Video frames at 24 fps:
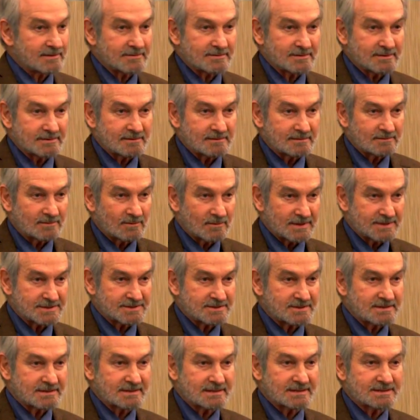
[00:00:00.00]
other
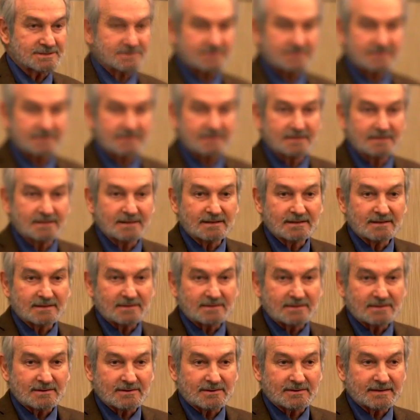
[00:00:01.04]
Western country
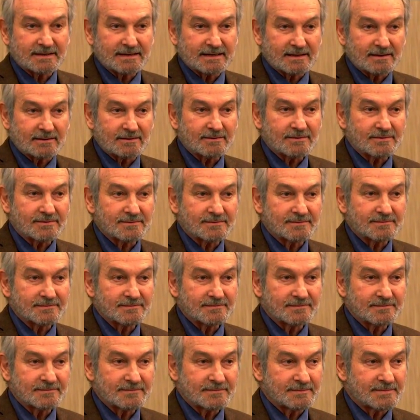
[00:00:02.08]
on health,
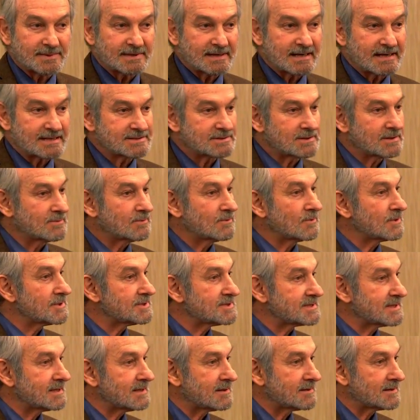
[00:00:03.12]
but it has the
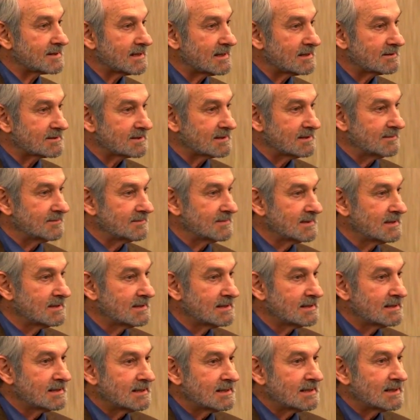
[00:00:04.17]
worst health outcome.
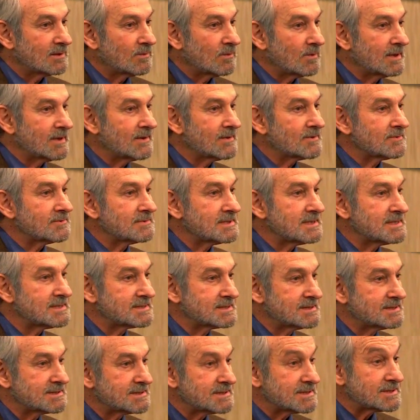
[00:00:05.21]
And one of the
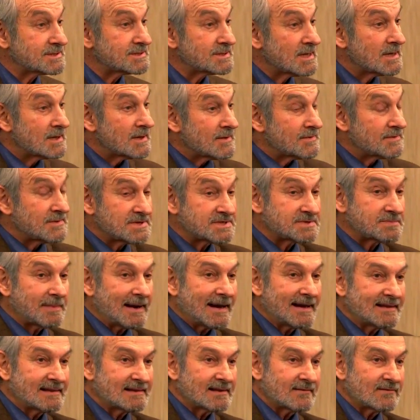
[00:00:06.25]
reasons is,
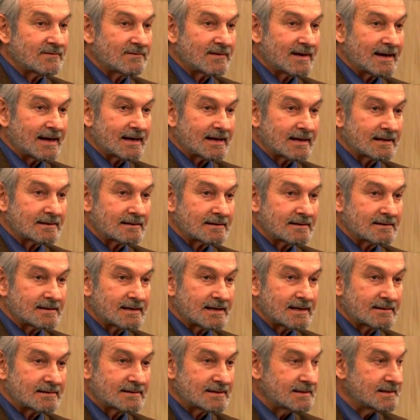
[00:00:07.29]
despite the fact
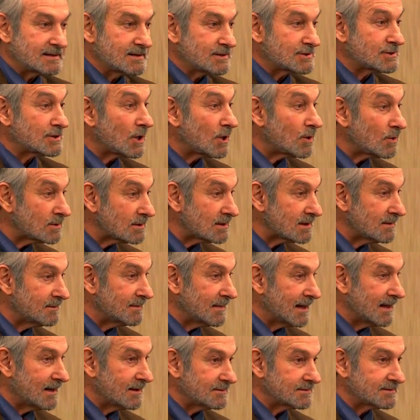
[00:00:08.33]
that the total
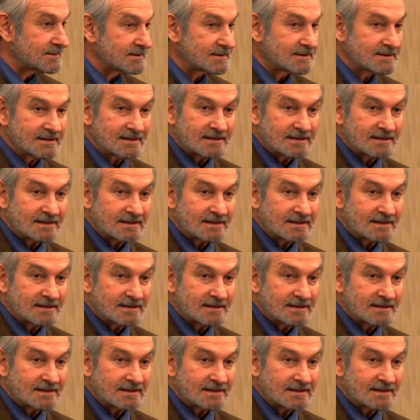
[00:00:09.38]
amount